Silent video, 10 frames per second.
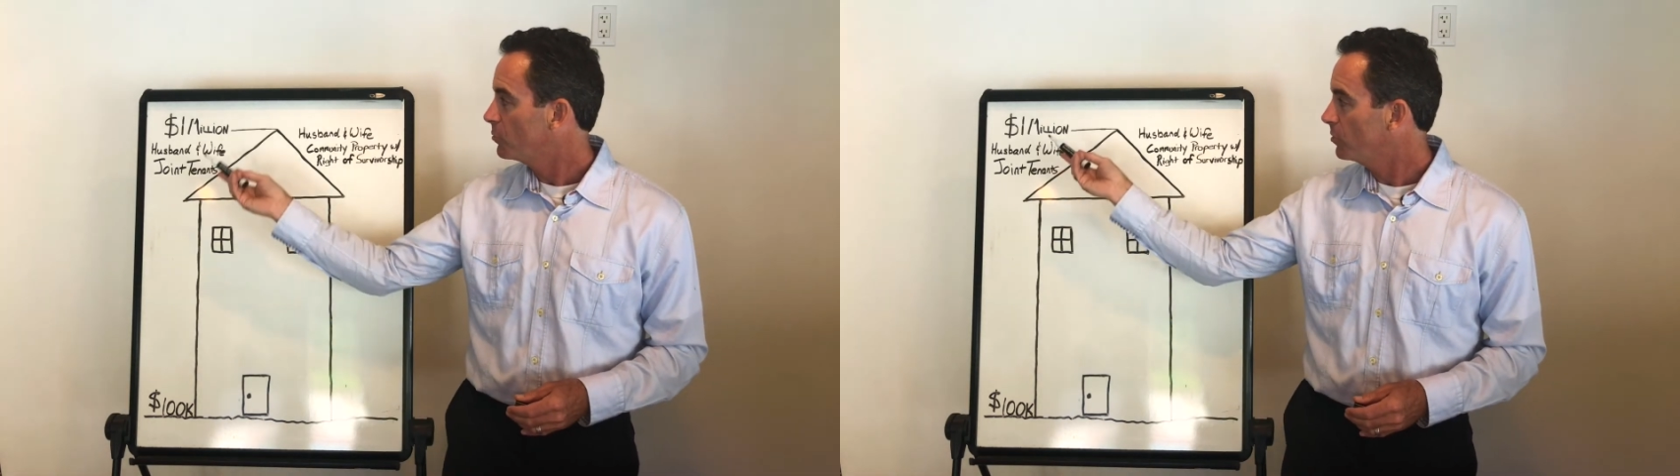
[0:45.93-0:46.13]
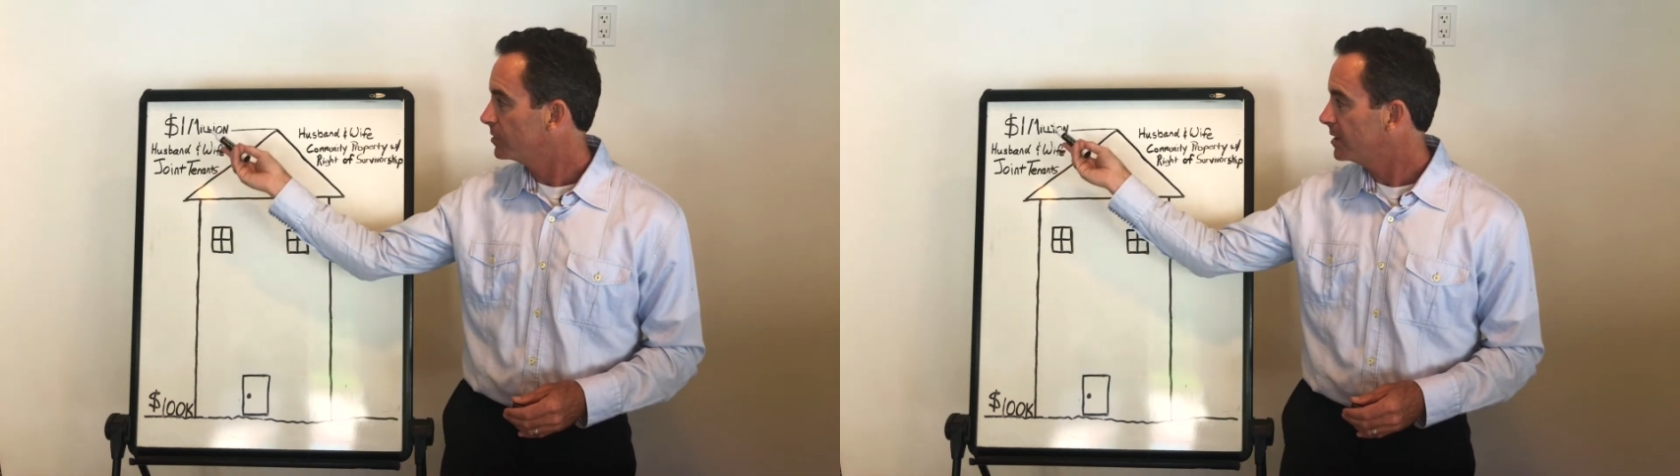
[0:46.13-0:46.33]

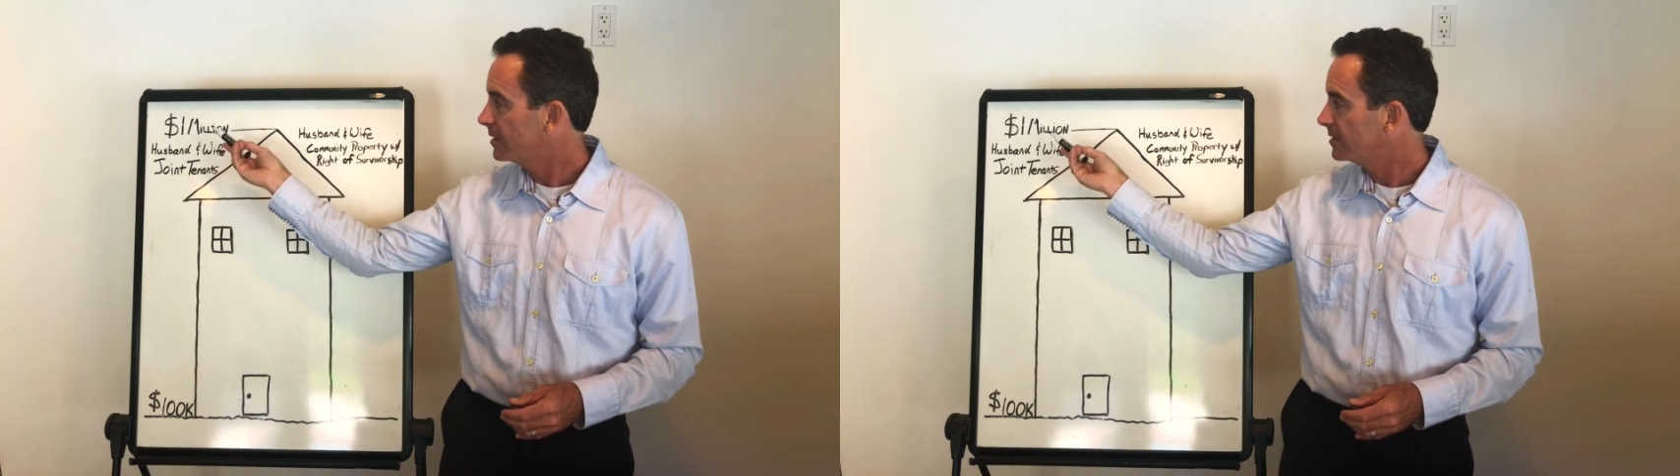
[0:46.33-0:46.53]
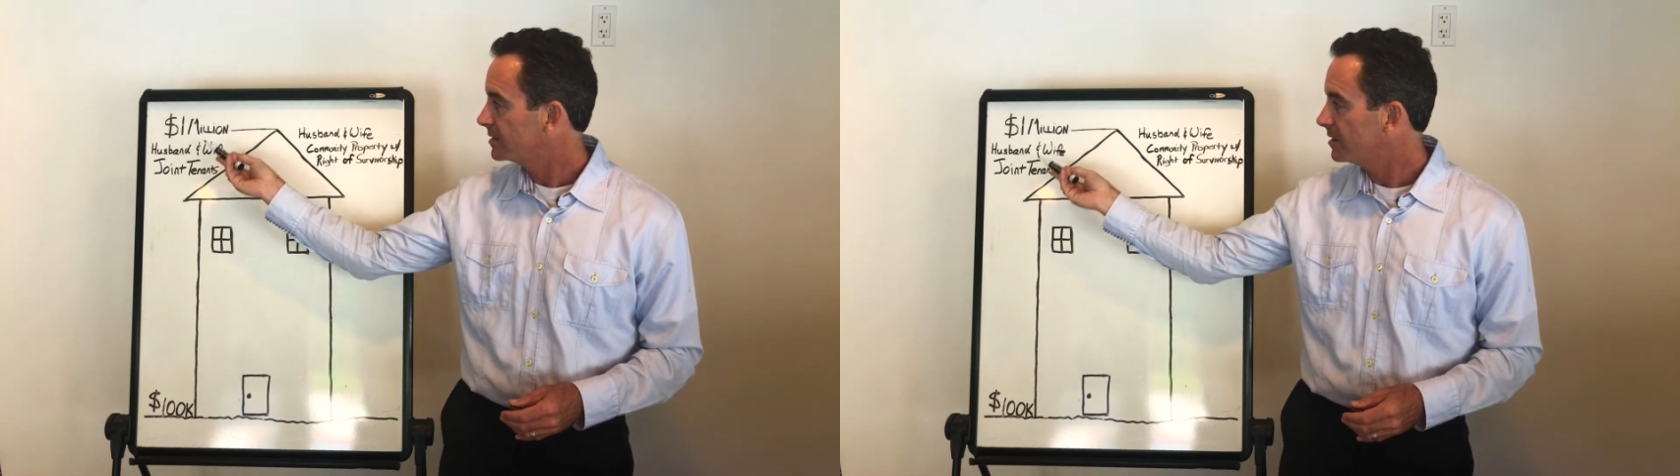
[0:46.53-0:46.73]
we'll take
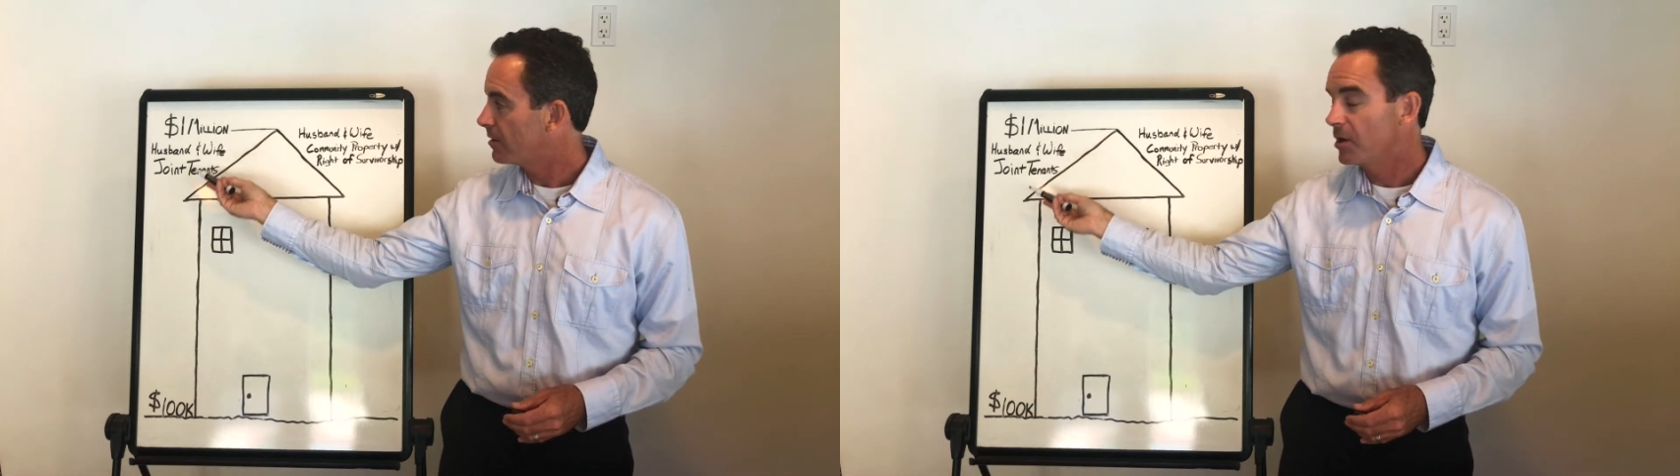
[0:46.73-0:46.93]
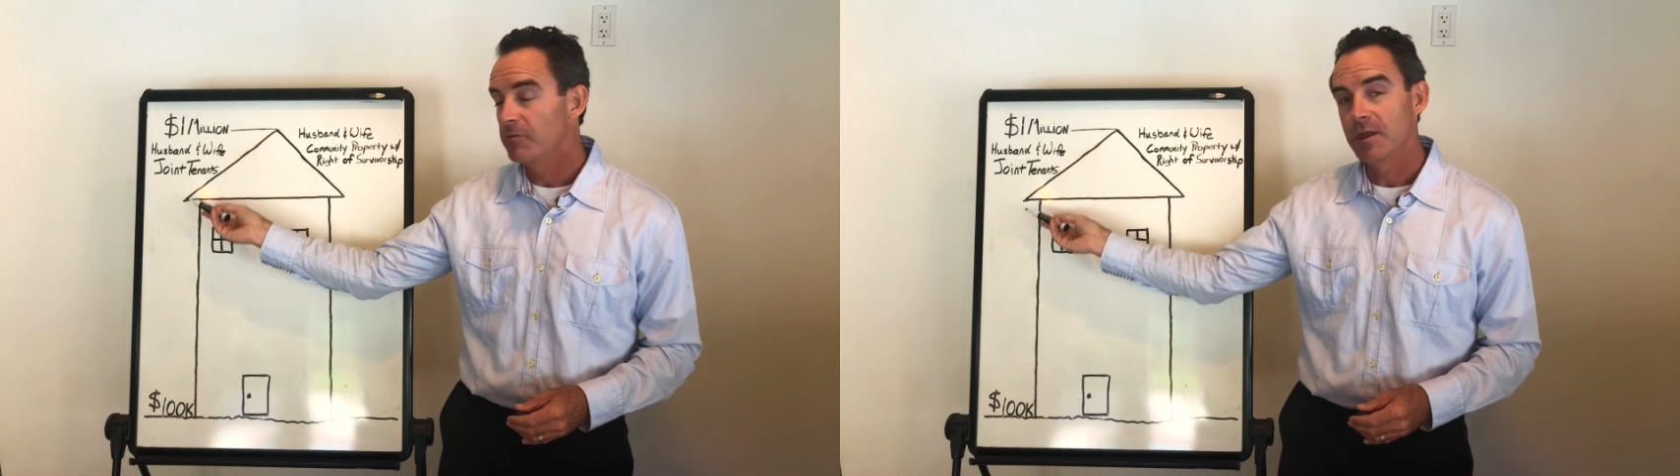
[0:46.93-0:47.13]
this
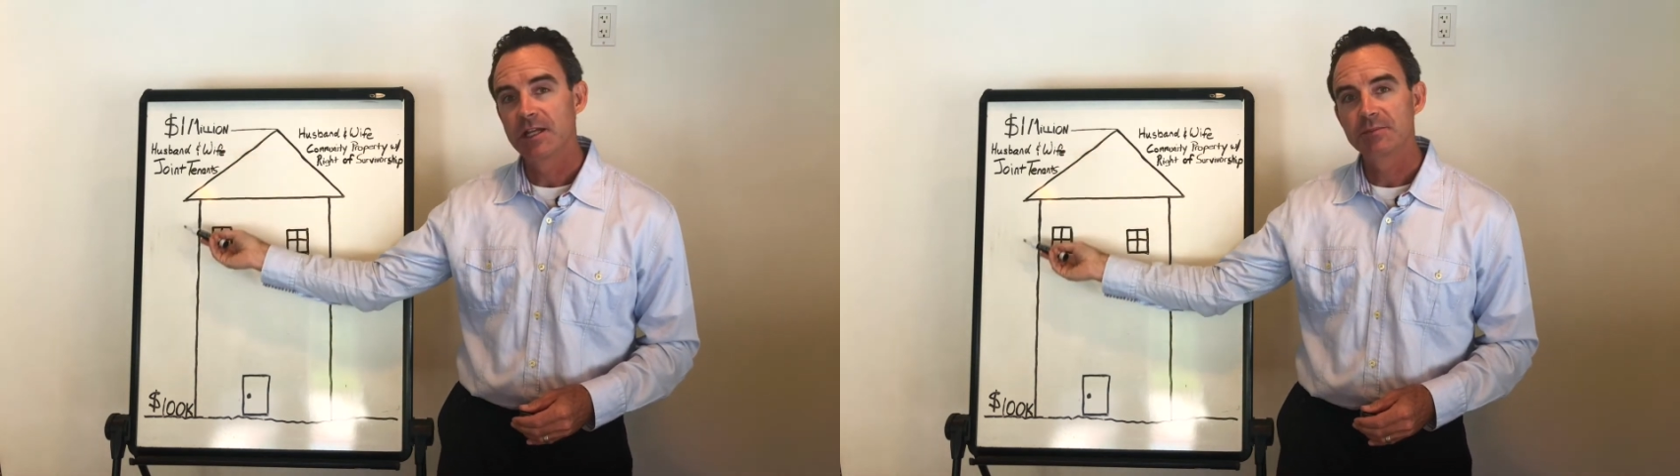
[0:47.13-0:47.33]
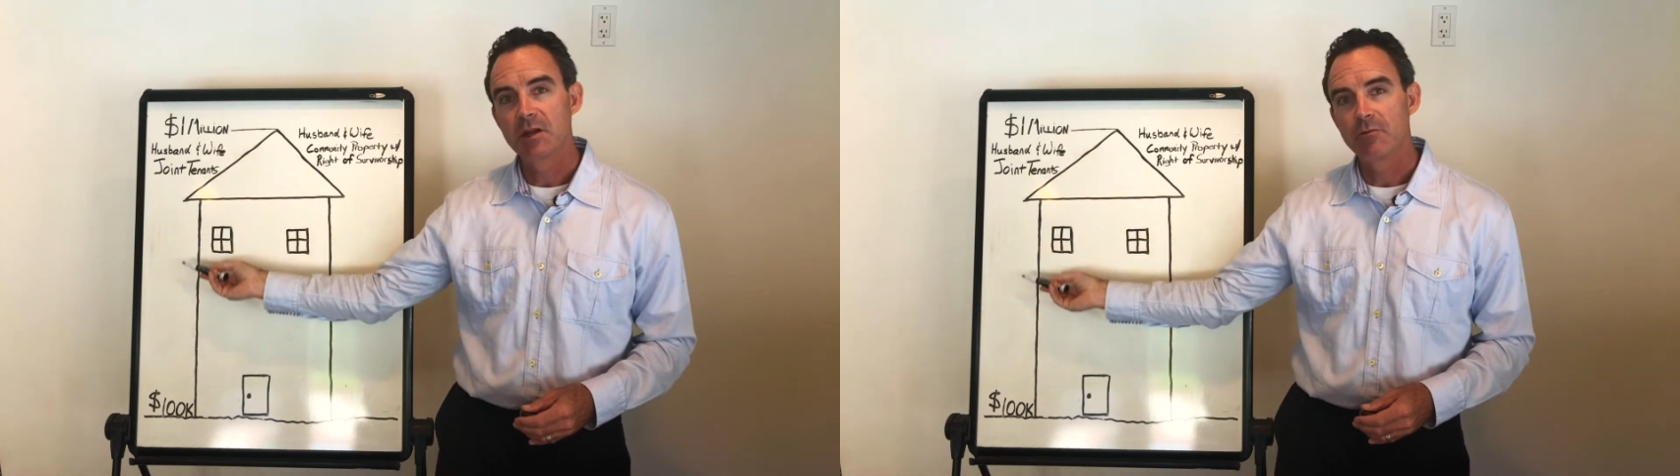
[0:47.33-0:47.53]
scenario with the
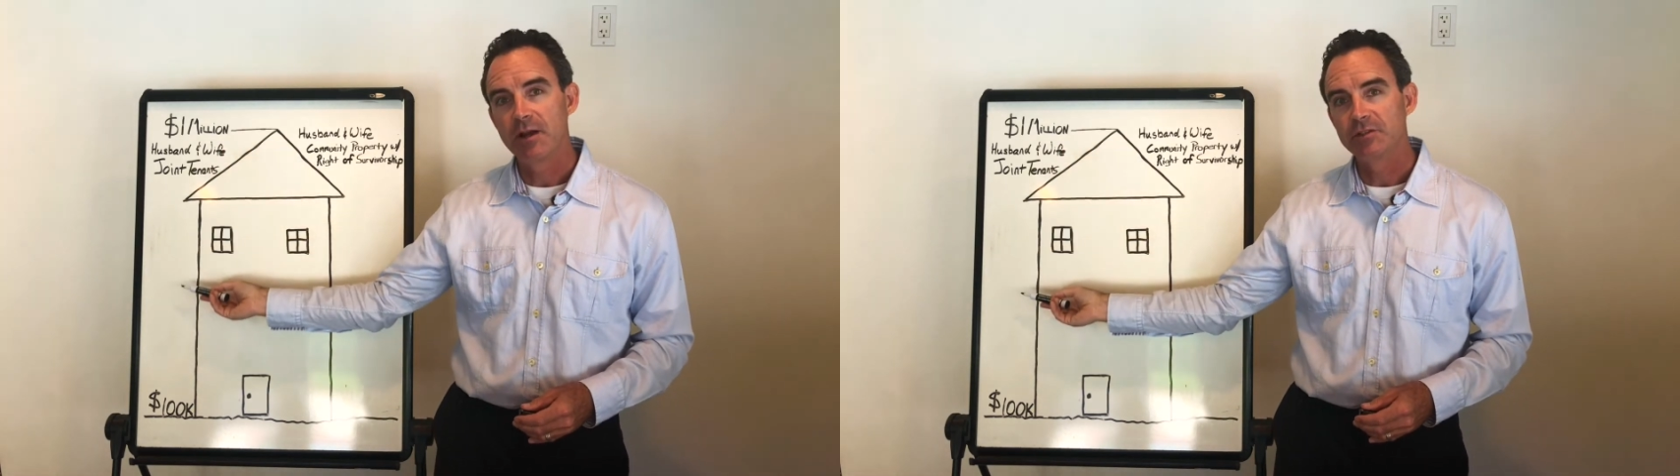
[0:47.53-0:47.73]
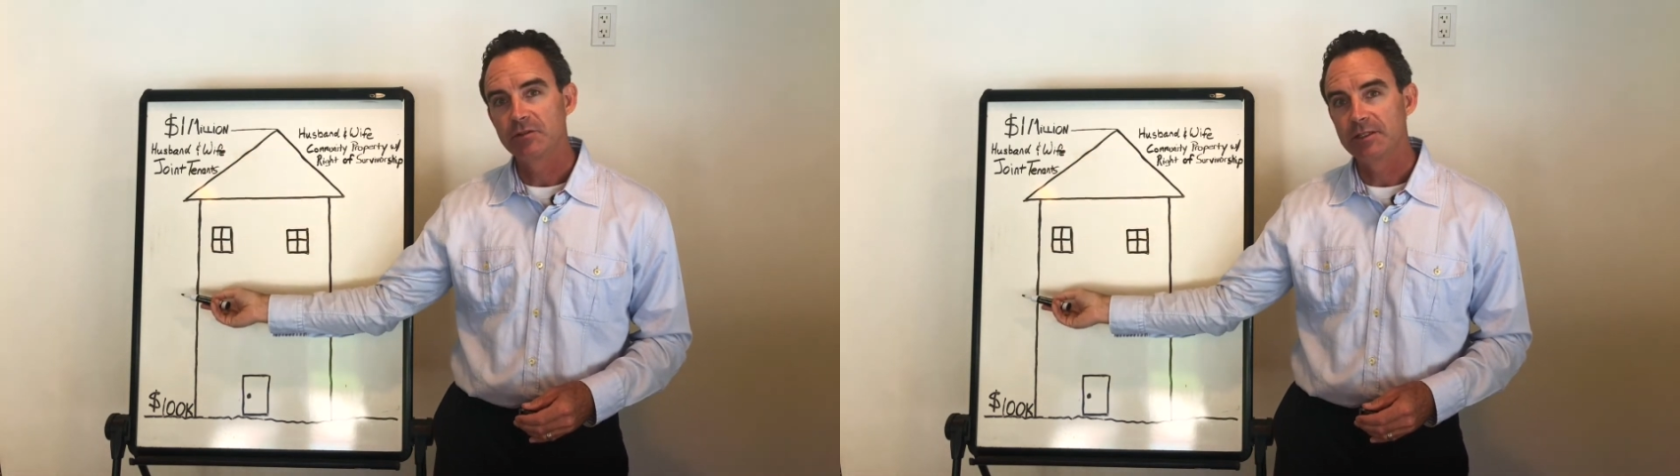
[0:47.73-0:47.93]
husband and
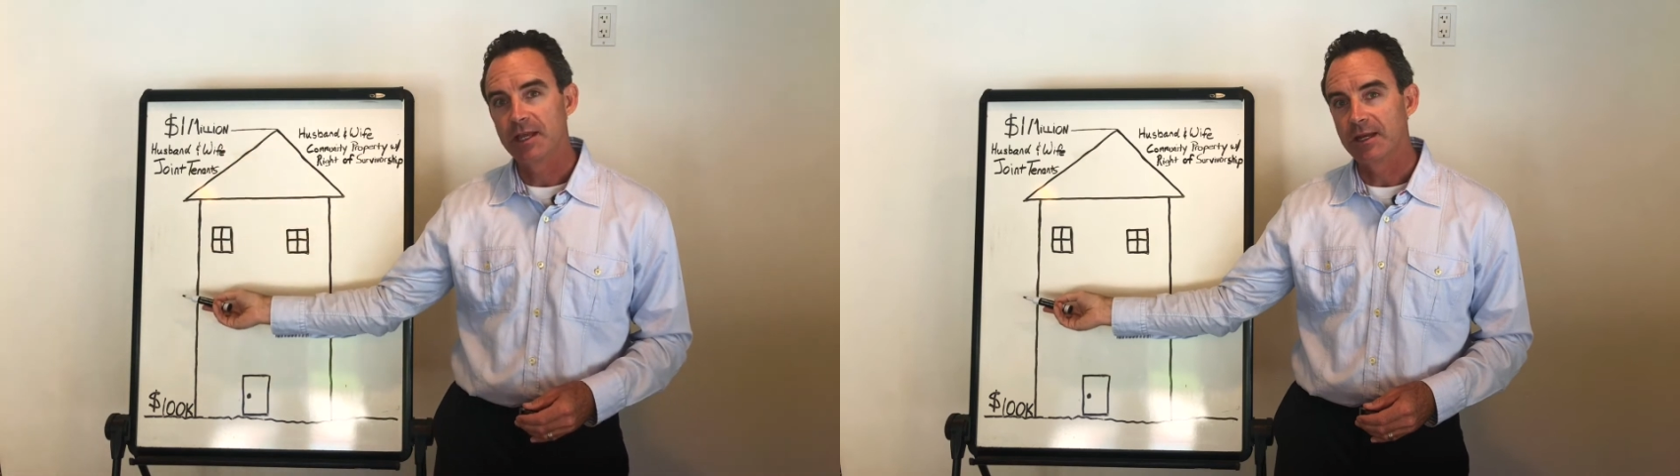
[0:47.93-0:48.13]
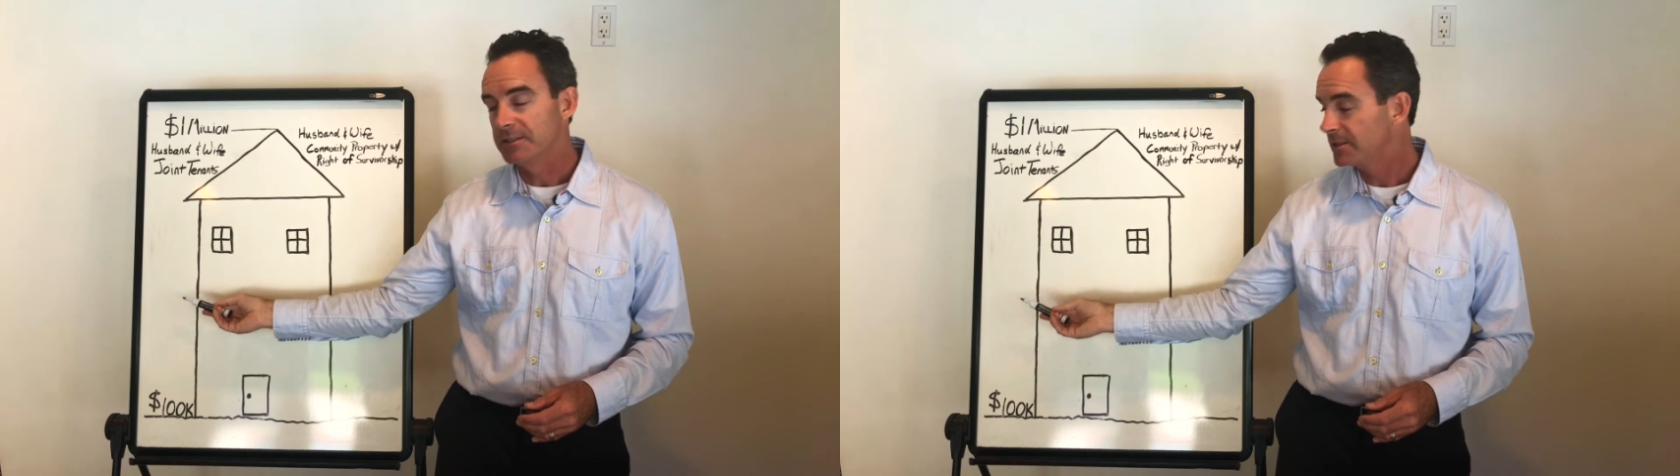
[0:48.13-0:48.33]
wife joint
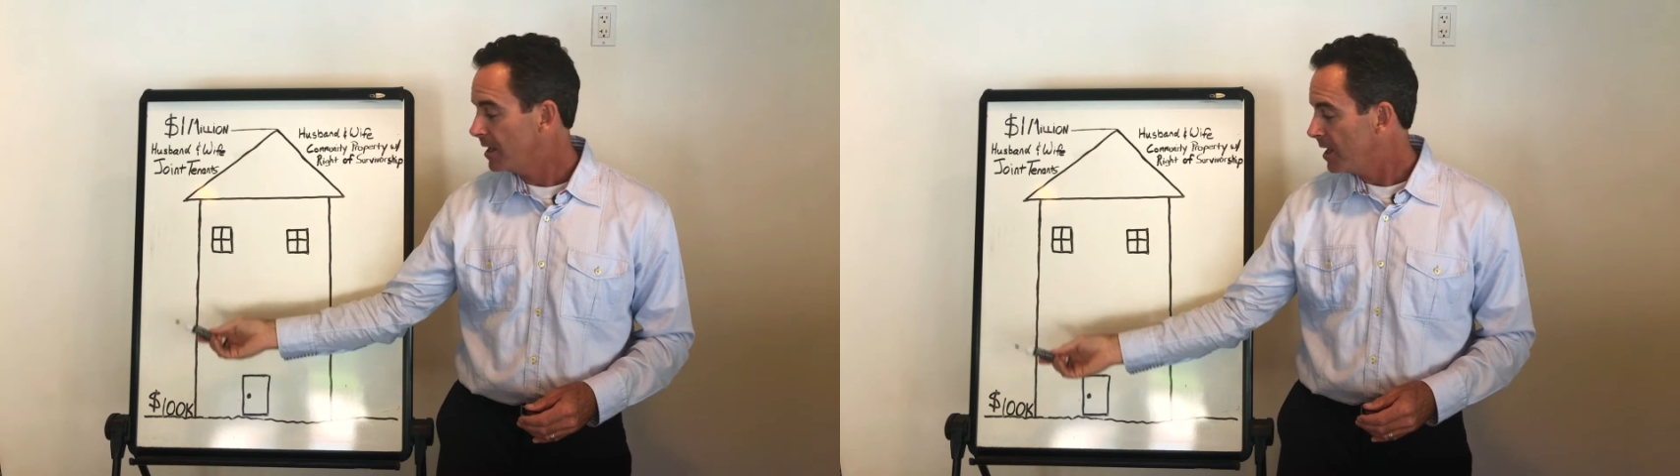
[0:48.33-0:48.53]
tenants,